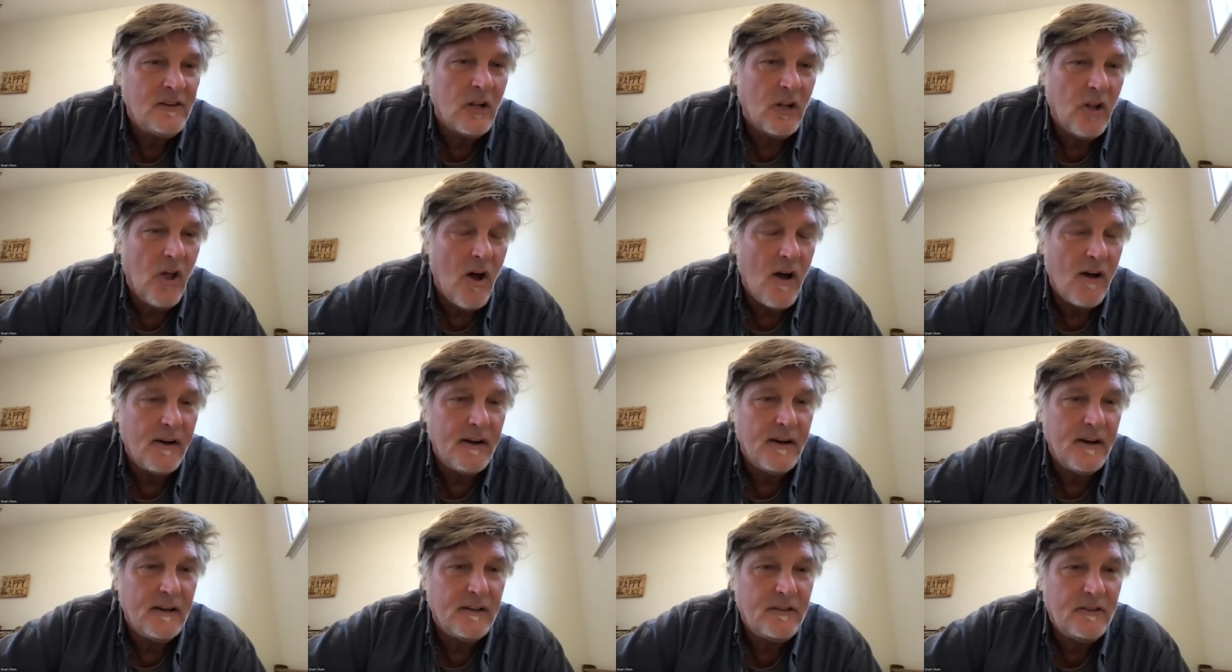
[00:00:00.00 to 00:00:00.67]
the
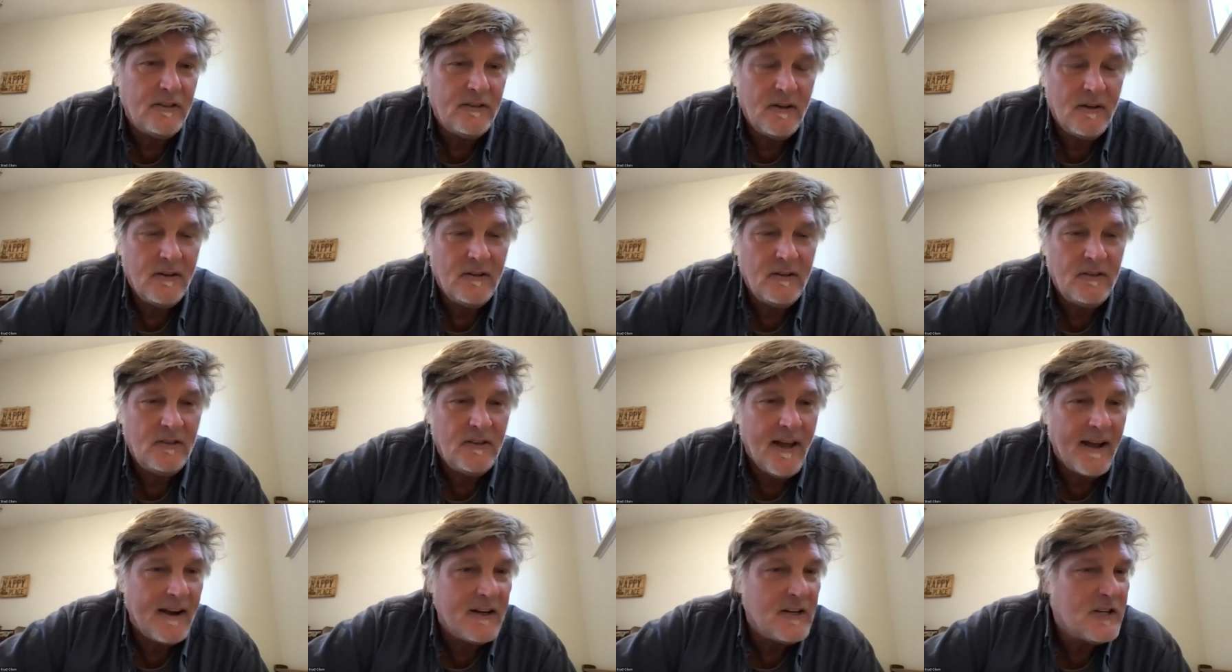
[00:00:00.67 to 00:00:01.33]
longest
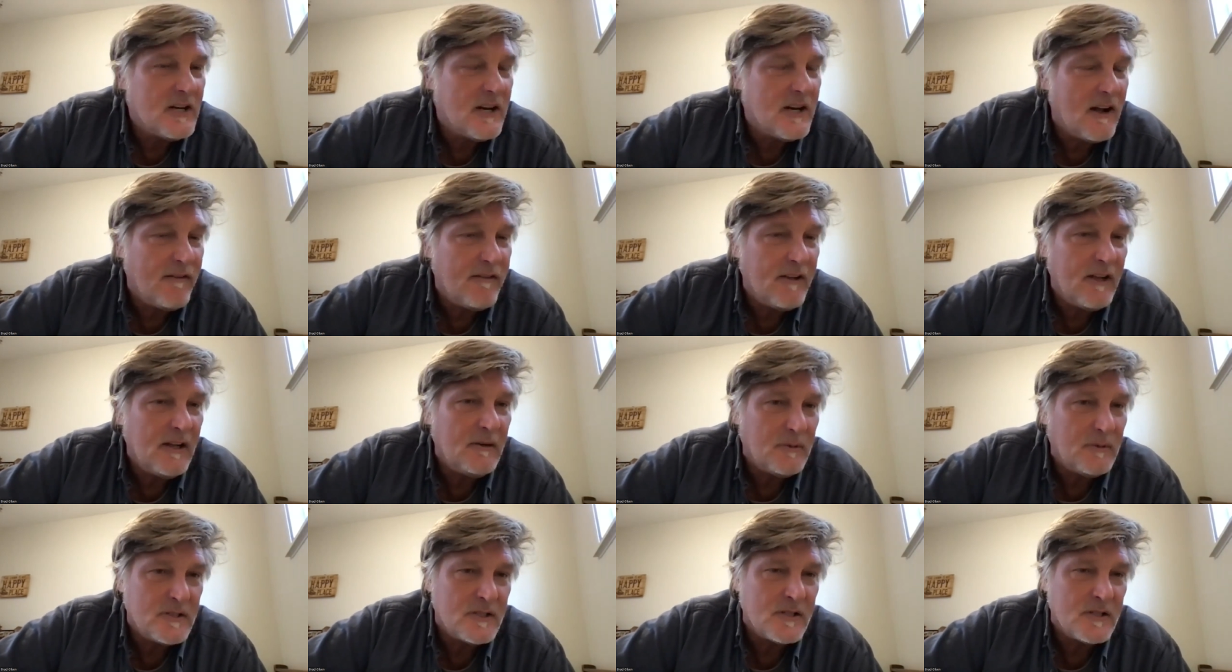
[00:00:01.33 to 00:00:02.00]
section of
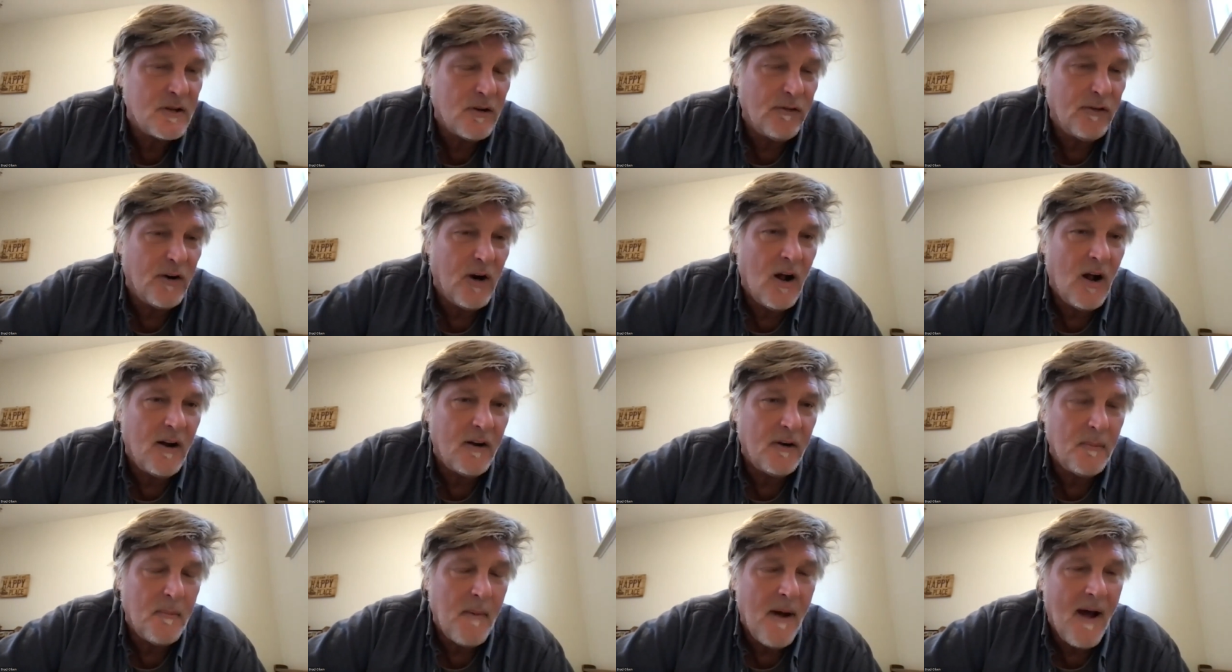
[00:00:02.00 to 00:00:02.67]
it, which is over
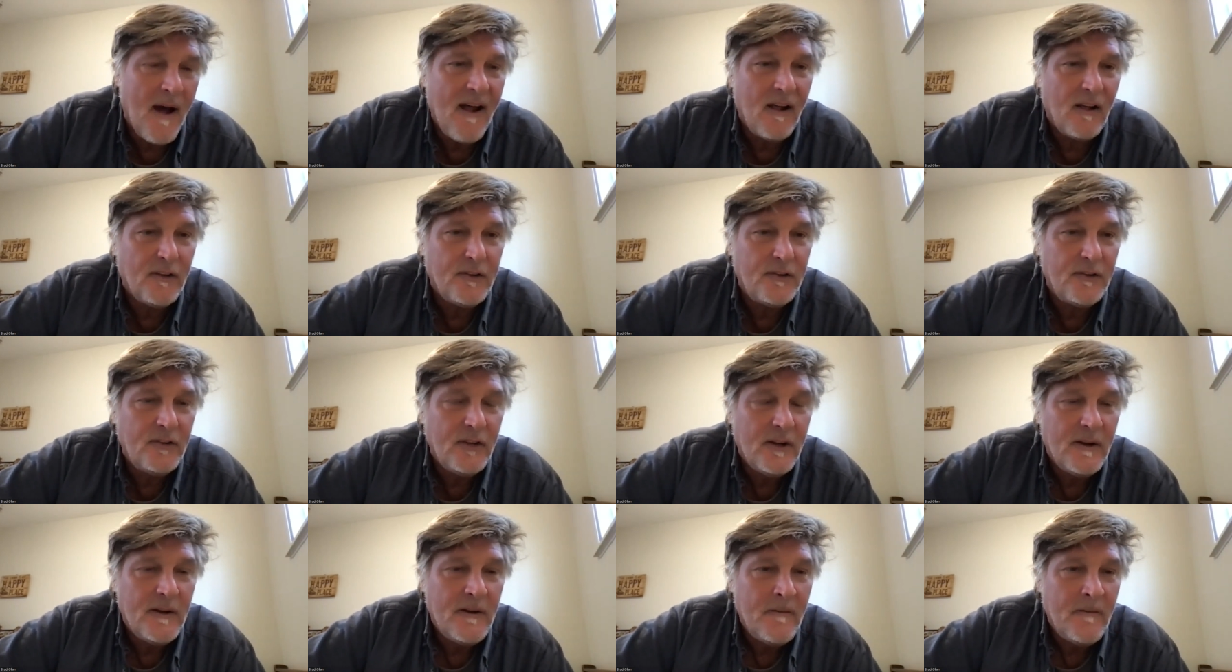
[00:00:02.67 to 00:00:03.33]
100
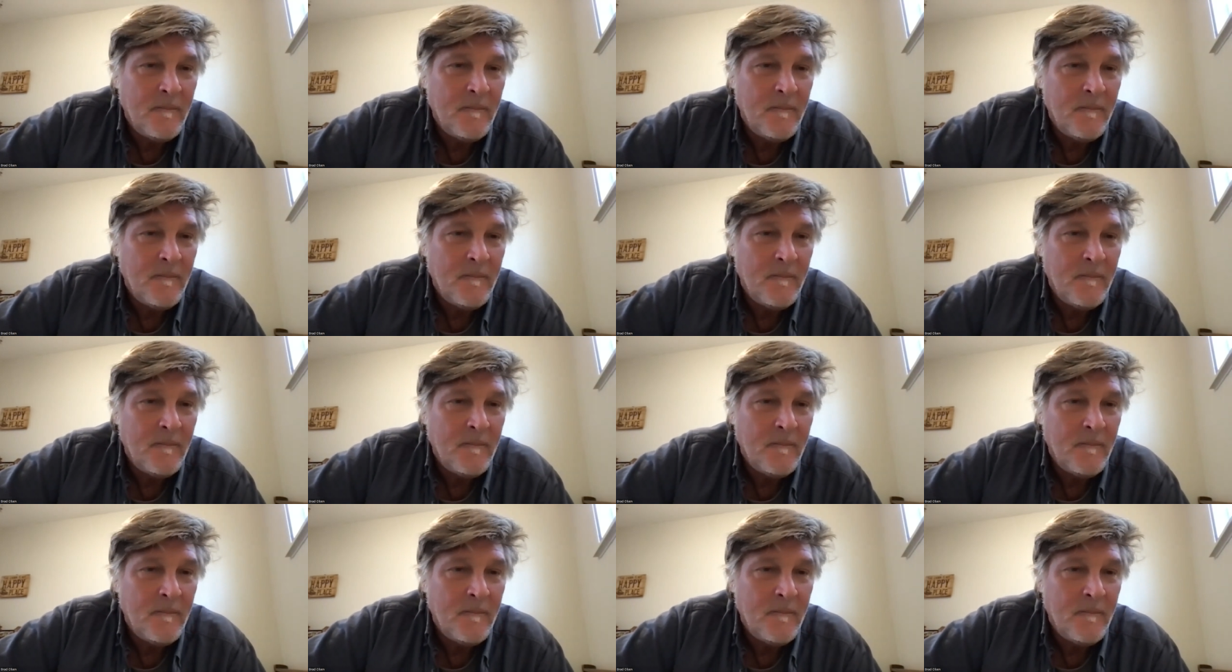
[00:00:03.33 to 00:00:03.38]
miles.